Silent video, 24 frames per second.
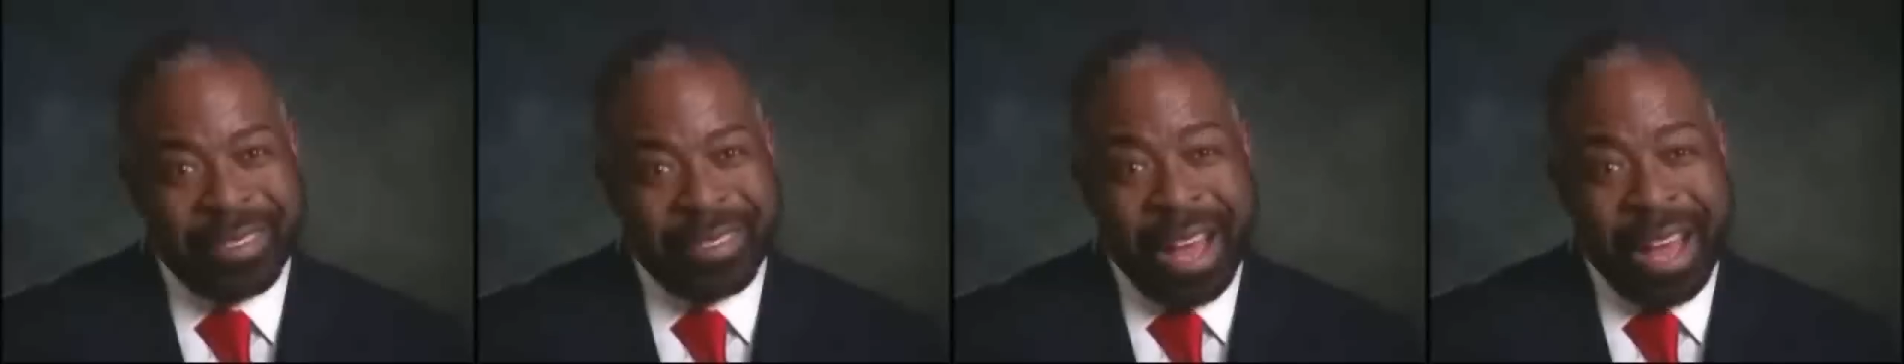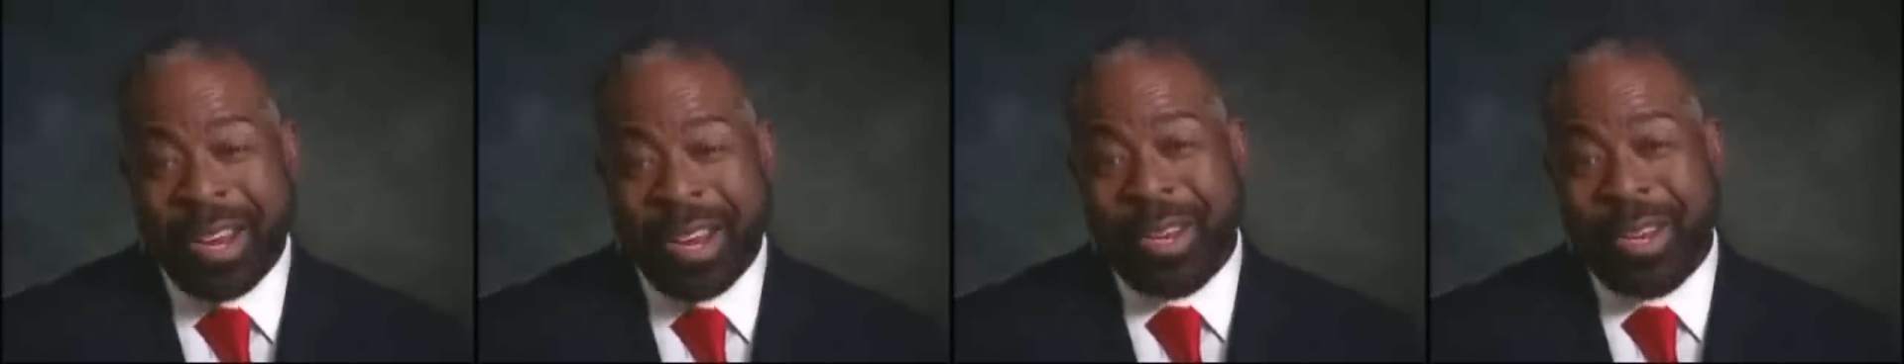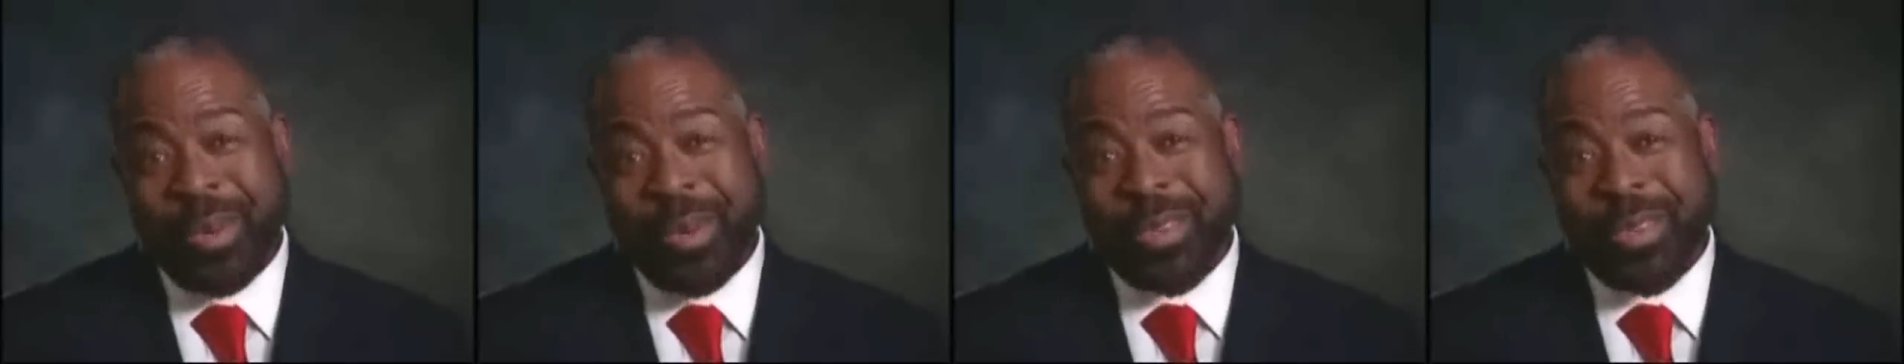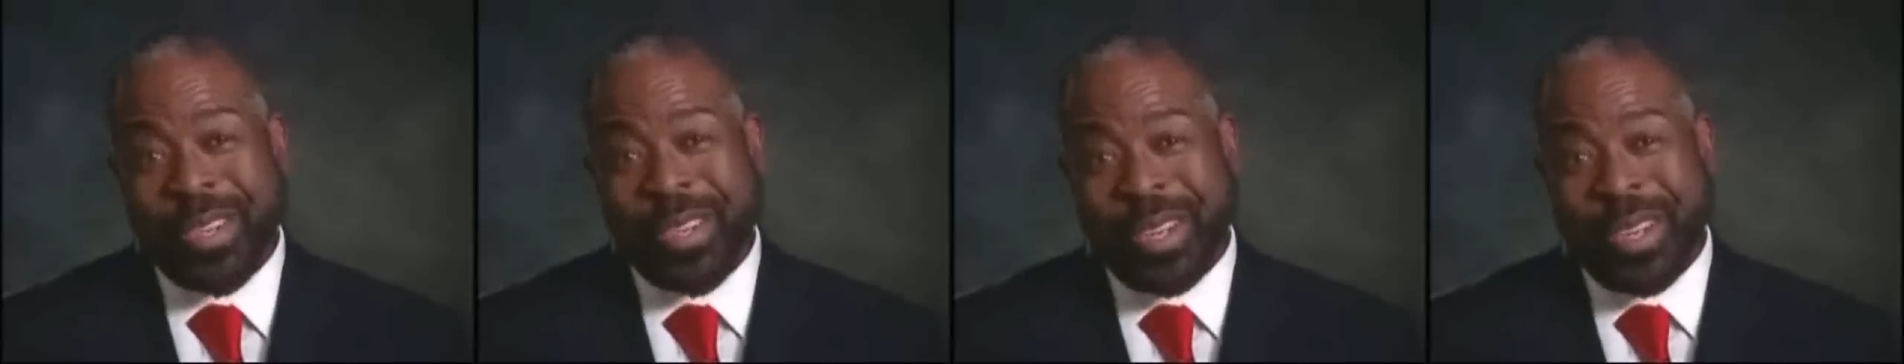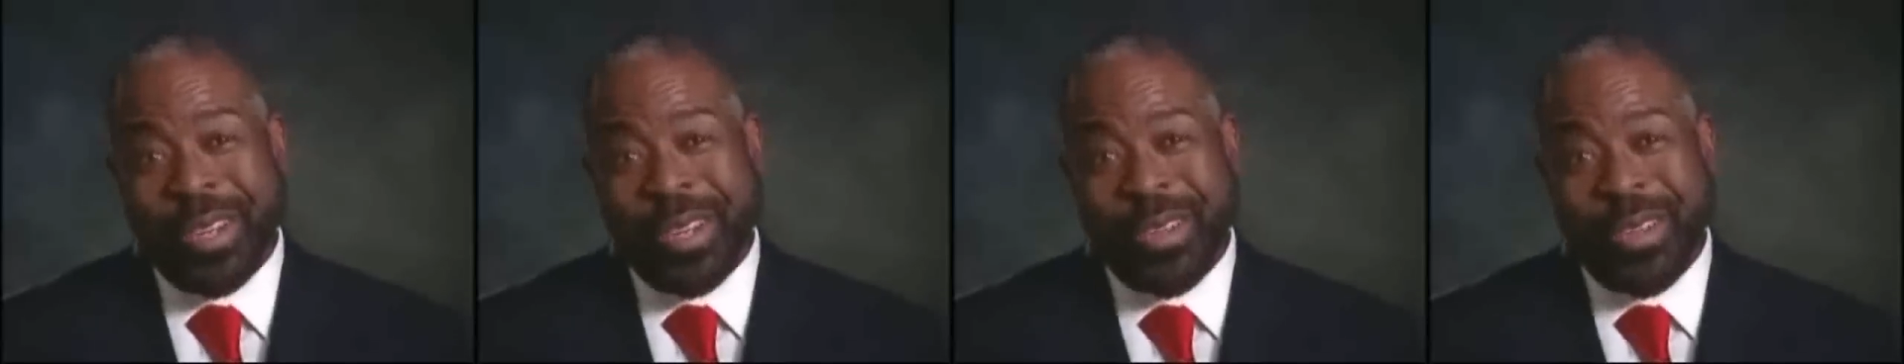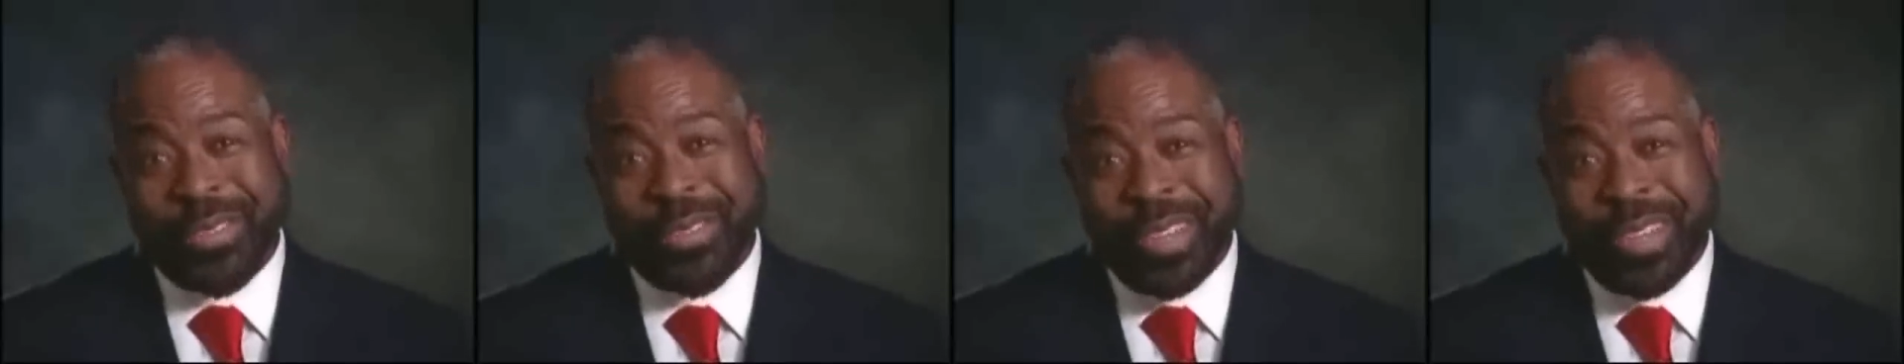I don't know what your
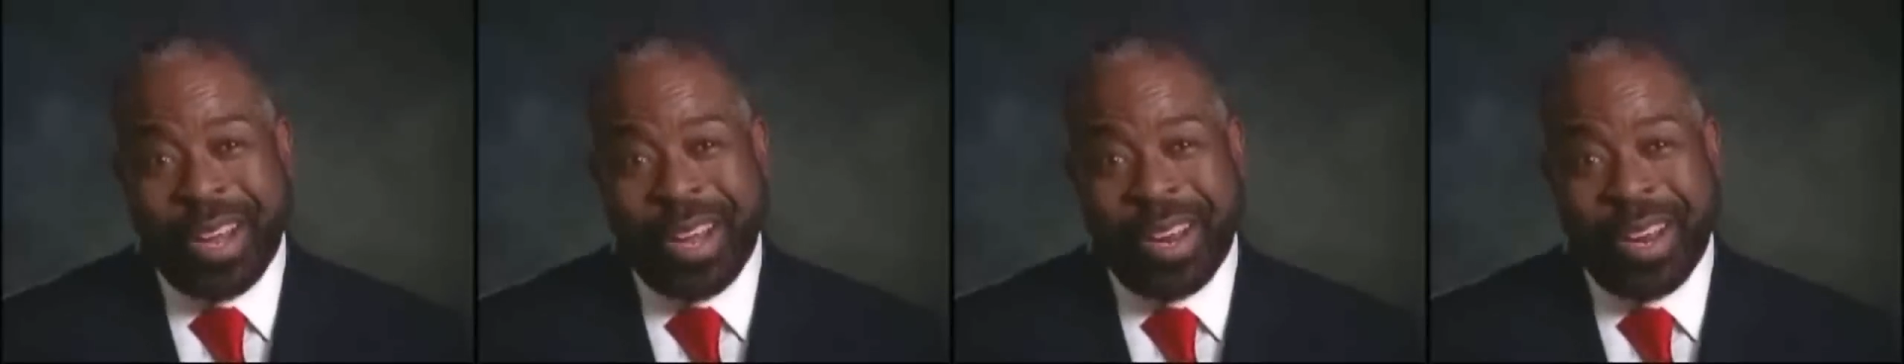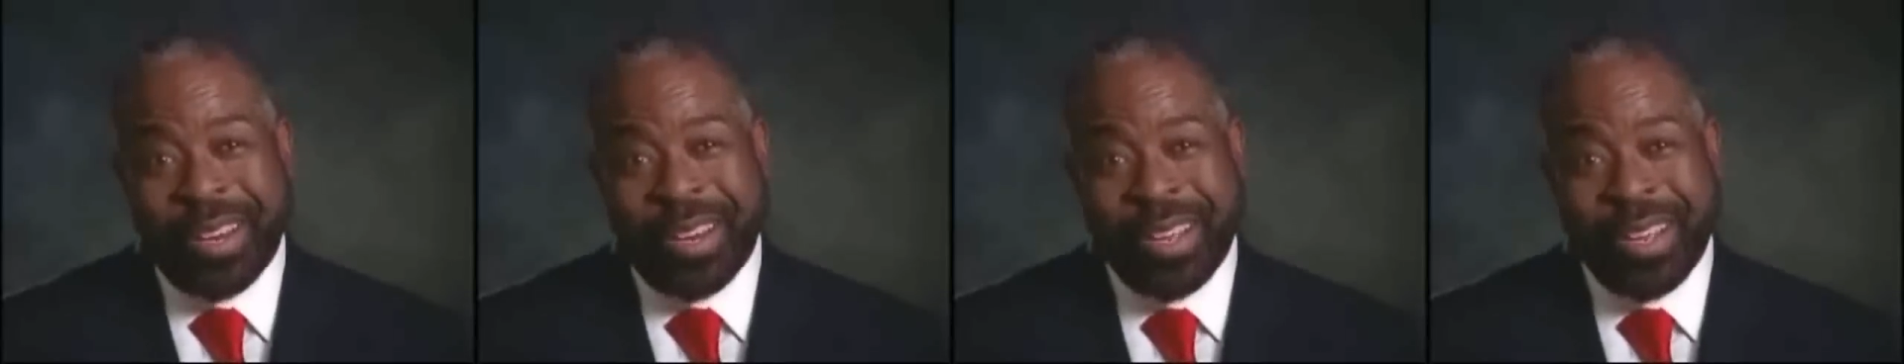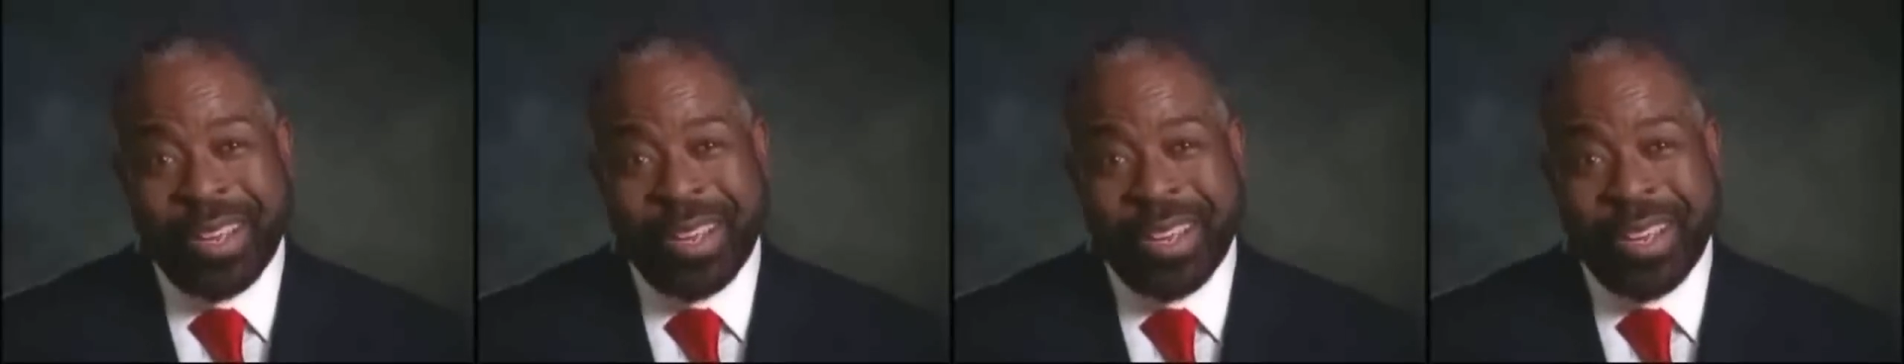goals are.